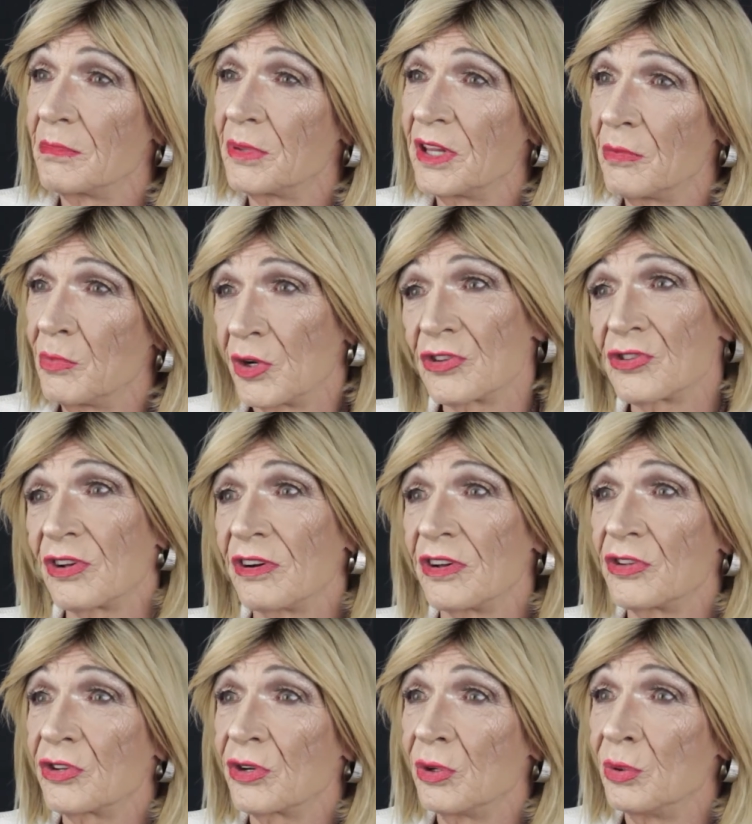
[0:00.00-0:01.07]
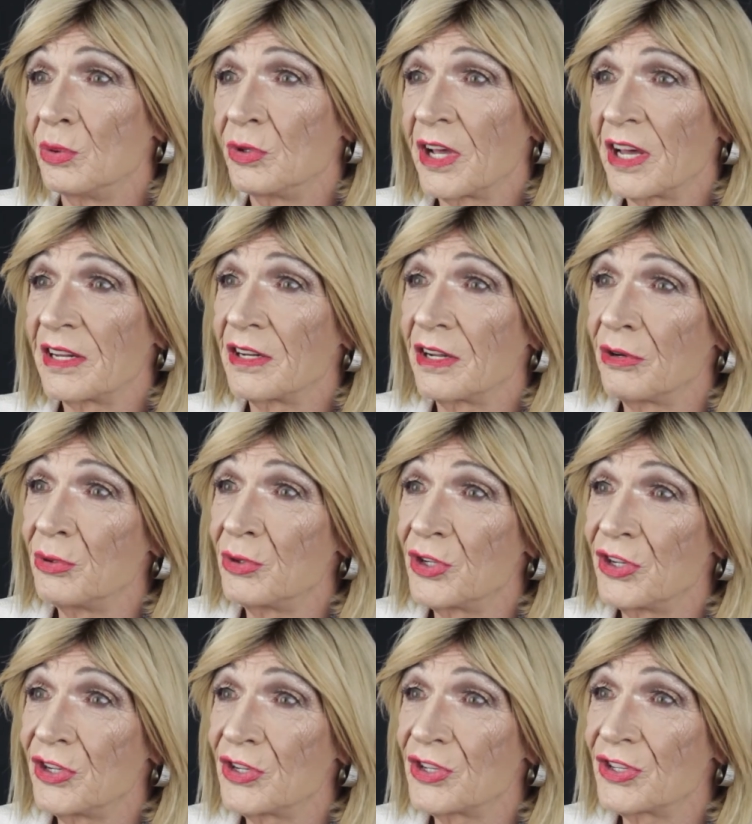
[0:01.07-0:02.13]
But then when I started school, Dad
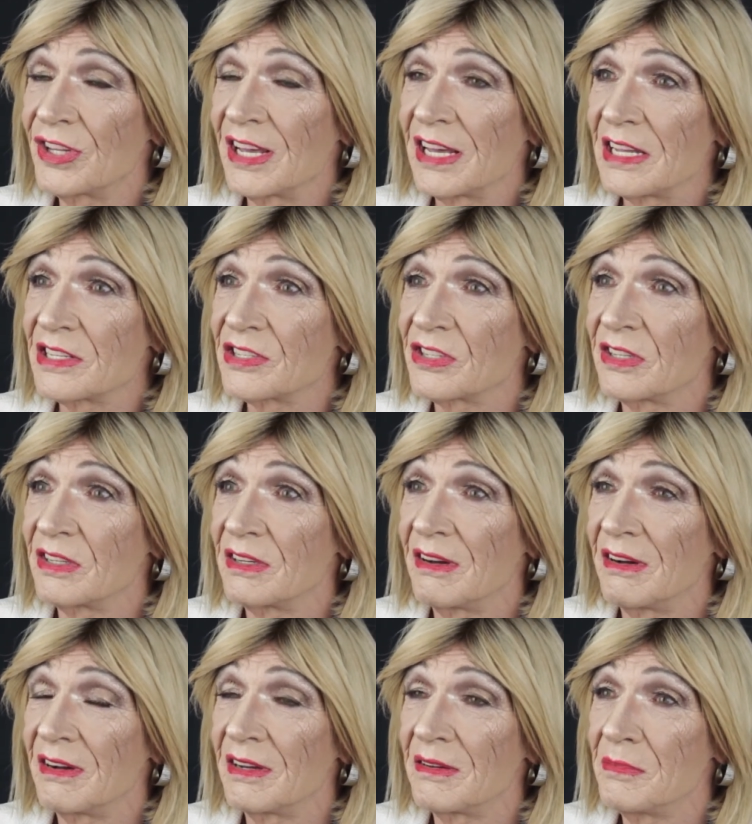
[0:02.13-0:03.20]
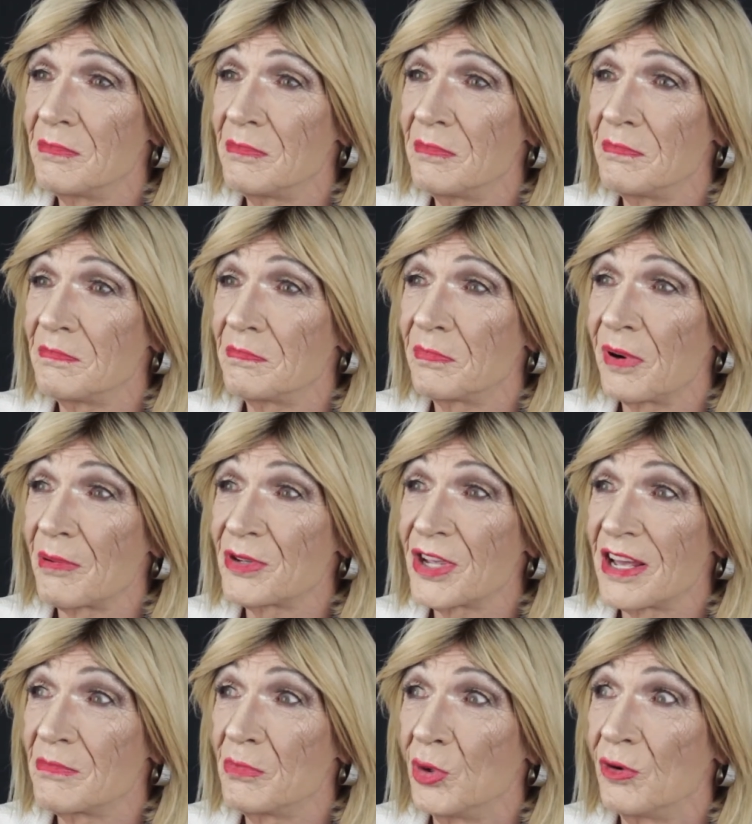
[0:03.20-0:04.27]
noticed that I perhaps
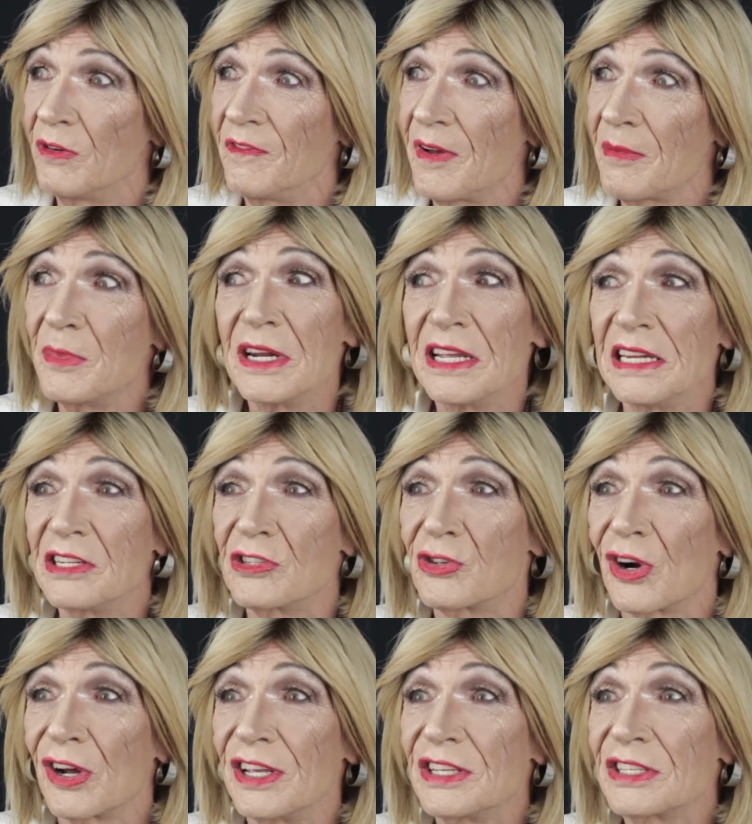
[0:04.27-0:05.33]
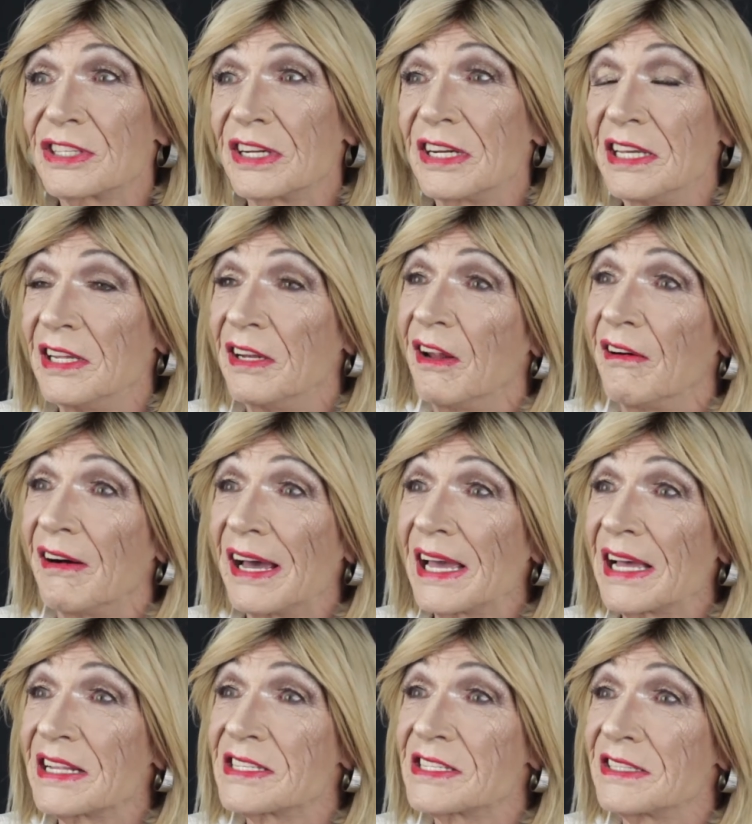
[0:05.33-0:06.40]
had more feminine traits than he
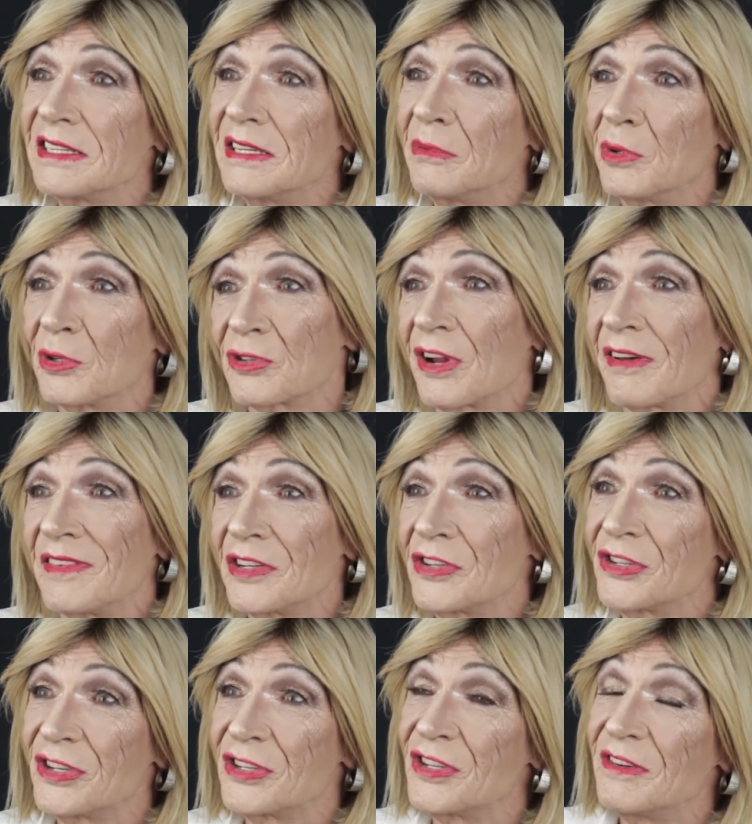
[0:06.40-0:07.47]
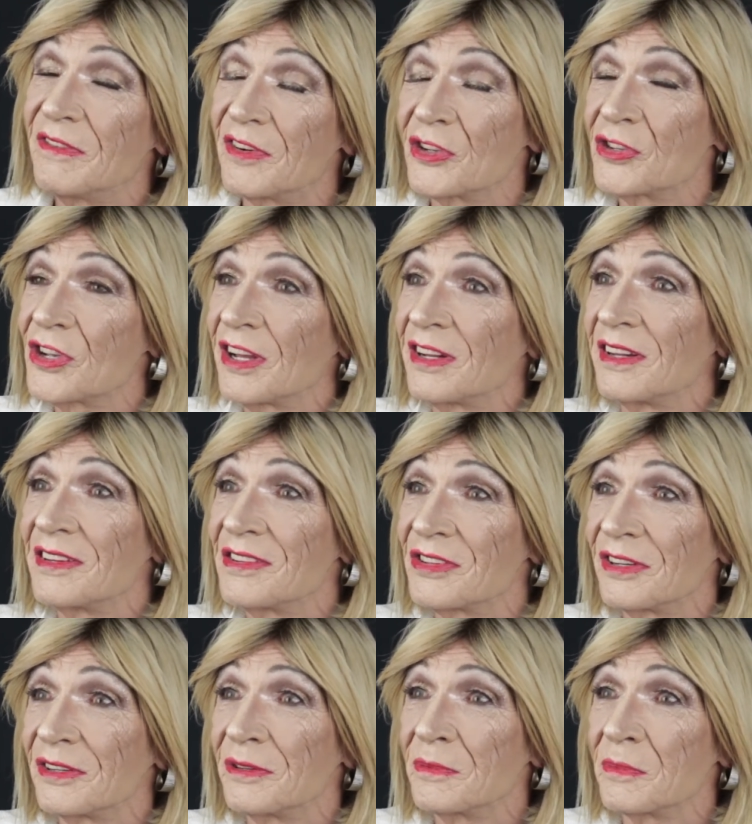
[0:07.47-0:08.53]
liked, and he wasn't having a sissy for a son,
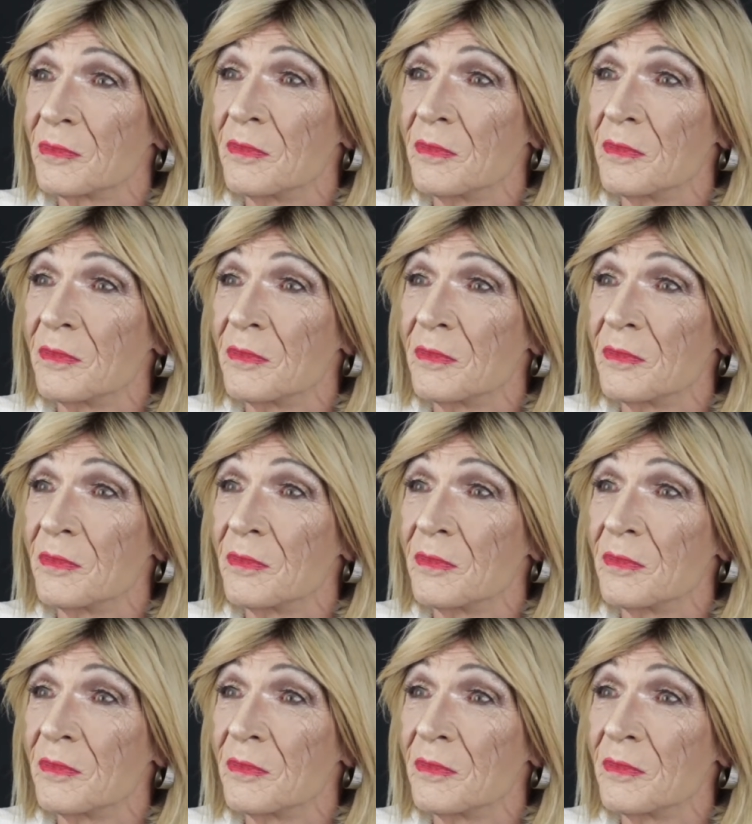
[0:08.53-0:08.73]
so